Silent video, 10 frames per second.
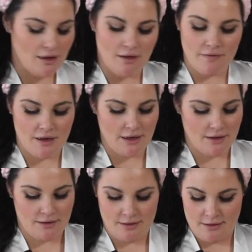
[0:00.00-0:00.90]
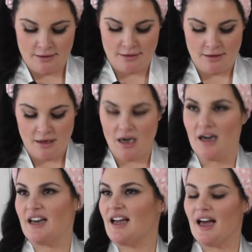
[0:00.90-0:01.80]
I love honey.
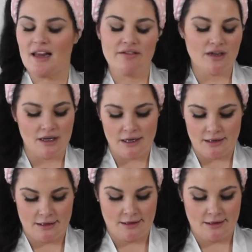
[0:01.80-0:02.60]
Honey, I love honey.